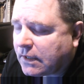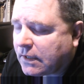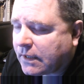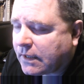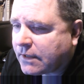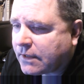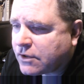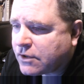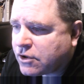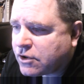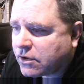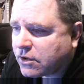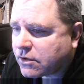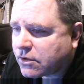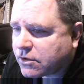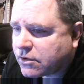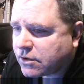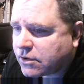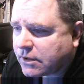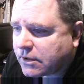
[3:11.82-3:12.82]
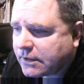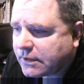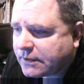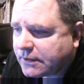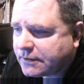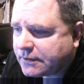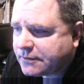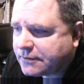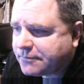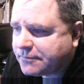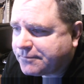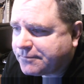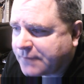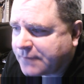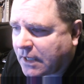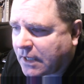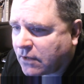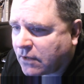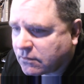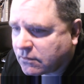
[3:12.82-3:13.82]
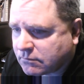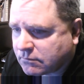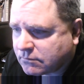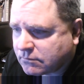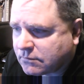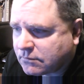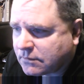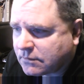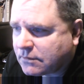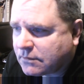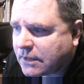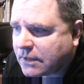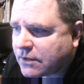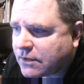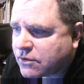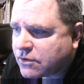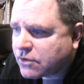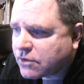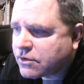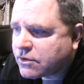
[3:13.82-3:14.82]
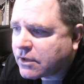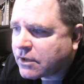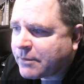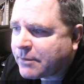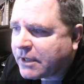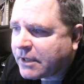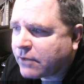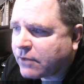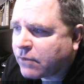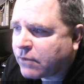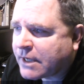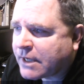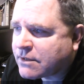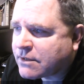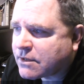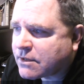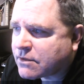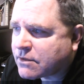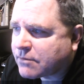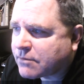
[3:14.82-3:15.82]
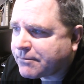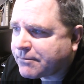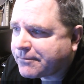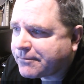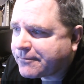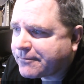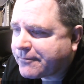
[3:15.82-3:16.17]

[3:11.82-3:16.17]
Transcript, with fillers: in the church? How can the church eliminate racism?